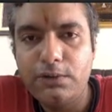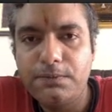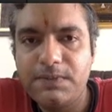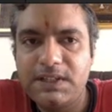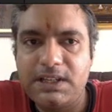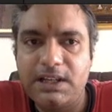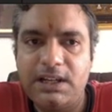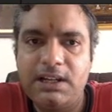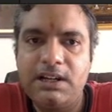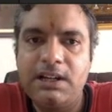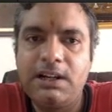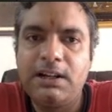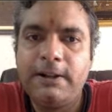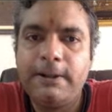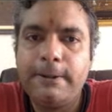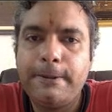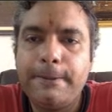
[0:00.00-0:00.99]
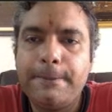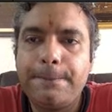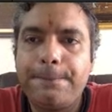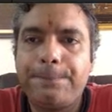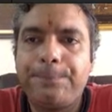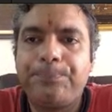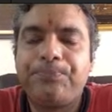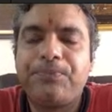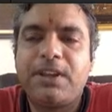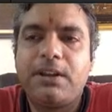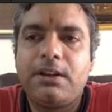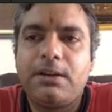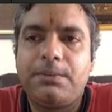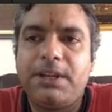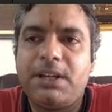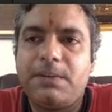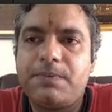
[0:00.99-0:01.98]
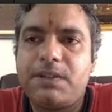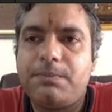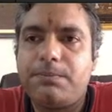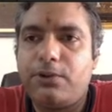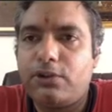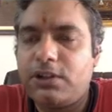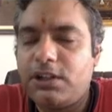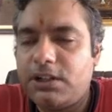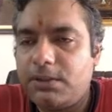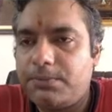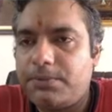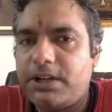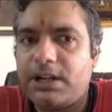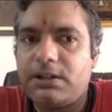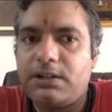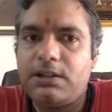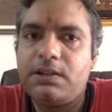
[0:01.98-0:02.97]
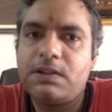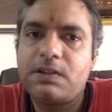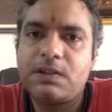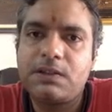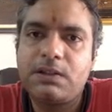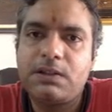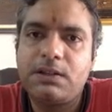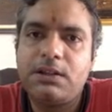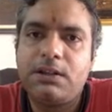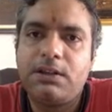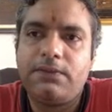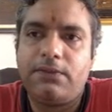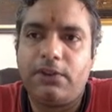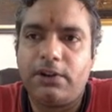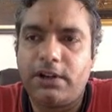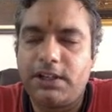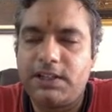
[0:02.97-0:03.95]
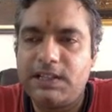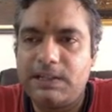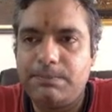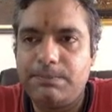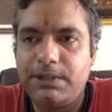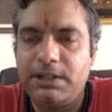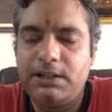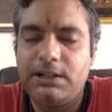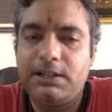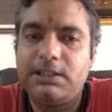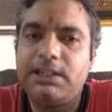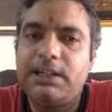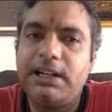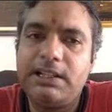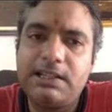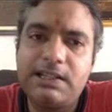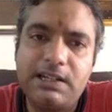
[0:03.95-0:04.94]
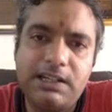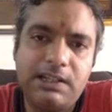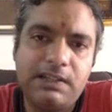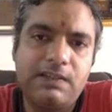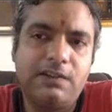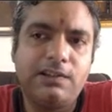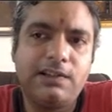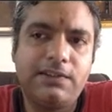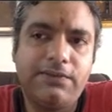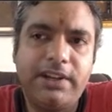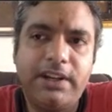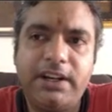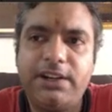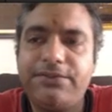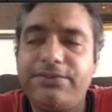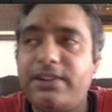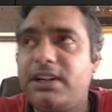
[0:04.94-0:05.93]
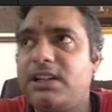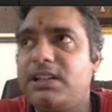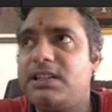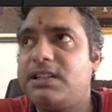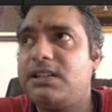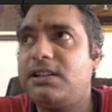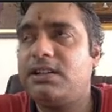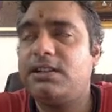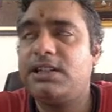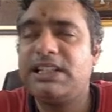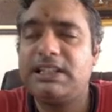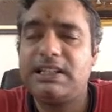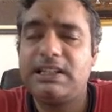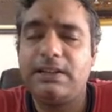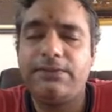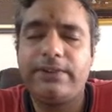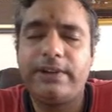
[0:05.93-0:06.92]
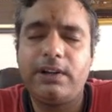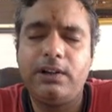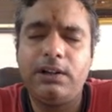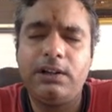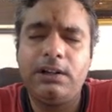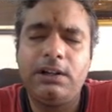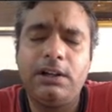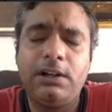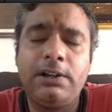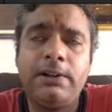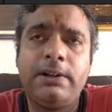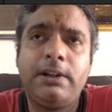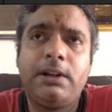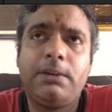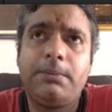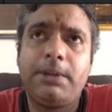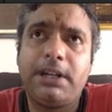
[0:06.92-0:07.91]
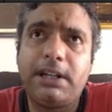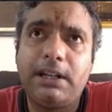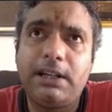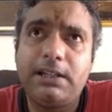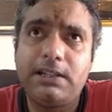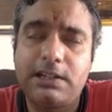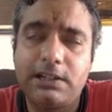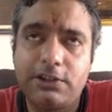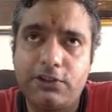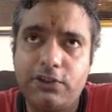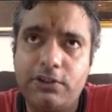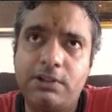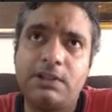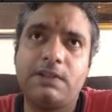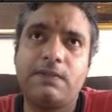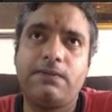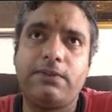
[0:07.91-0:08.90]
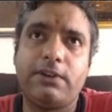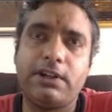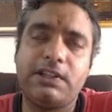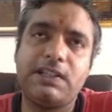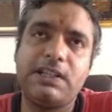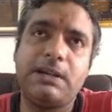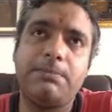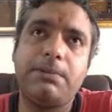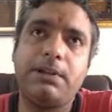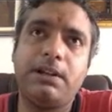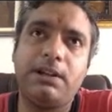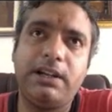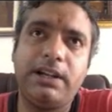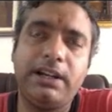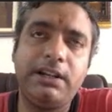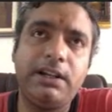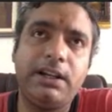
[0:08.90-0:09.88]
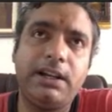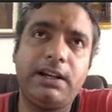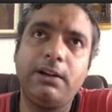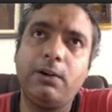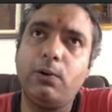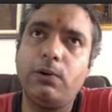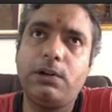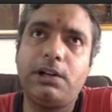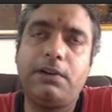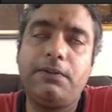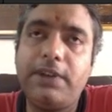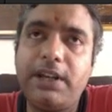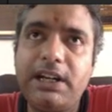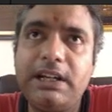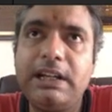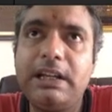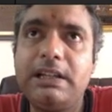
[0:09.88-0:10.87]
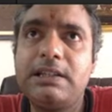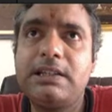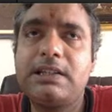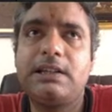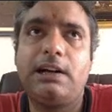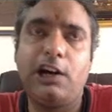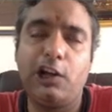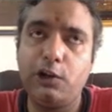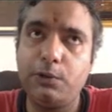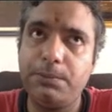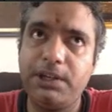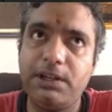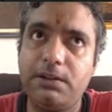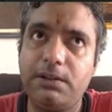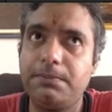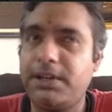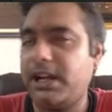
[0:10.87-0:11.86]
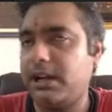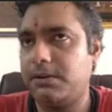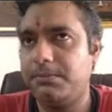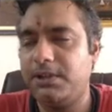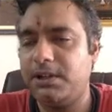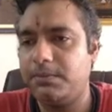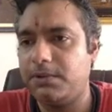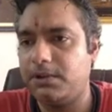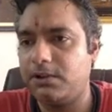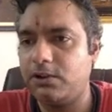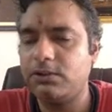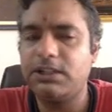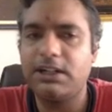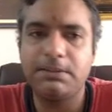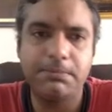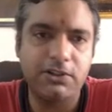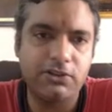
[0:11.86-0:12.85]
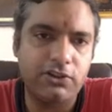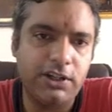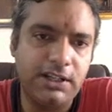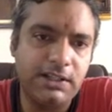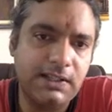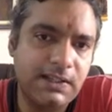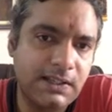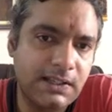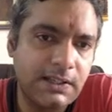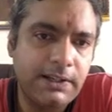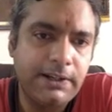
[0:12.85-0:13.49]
scale becomes important in practice. For example, the density is also very different in several metallic structures. For example, lead and gold are very dense, aluminum, cadmium are not that much dense,